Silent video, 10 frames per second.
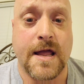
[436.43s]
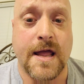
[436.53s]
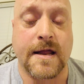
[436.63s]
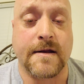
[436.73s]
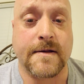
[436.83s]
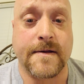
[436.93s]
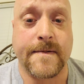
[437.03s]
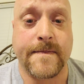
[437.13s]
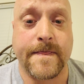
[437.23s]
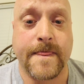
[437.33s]
And
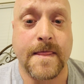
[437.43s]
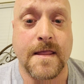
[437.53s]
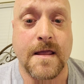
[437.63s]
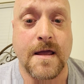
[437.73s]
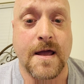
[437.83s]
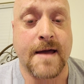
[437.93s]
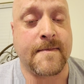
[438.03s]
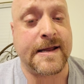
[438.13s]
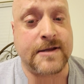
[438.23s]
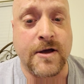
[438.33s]

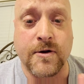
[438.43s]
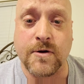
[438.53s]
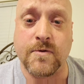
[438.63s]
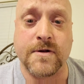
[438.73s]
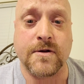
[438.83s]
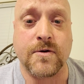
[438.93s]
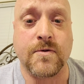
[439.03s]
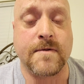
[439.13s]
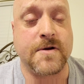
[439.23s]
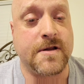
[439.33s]
I'm not telling you what to
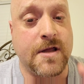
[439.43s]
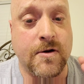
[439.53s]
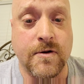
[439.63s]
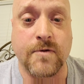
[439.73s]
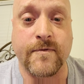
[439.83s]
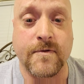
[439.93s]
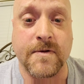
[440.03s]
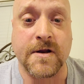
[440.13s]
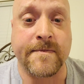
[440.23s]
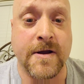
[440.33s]
do. I'm just telling you
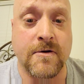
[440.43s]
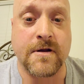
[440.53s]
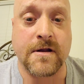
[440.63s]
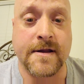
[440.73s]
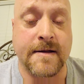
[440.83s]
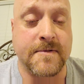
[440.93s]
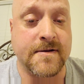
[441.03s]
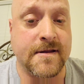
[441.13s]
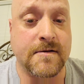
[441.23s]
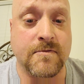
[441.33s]
from experience. I'm
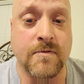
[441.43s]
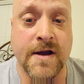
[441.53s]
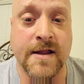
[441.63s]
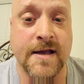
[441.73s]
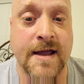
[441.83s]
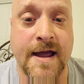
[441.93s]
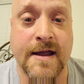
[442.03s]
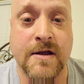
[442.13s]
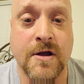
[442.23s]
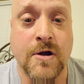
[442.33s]
just a regular
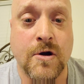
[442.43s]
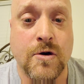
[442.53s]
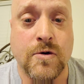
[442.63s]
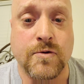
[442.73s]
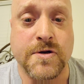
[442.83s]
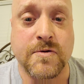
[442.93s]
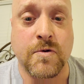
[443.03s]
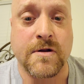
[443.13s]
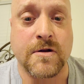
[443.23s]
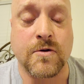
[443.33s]
guy who
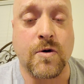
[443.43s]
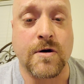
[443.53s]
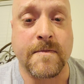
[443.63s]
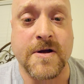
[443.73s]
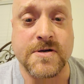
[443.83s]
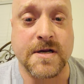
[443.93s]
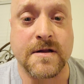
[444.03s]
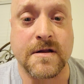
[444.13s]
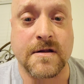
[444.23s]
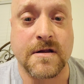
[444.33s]
just wants to talk about
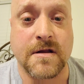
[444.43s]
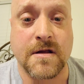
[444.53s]
Jesus.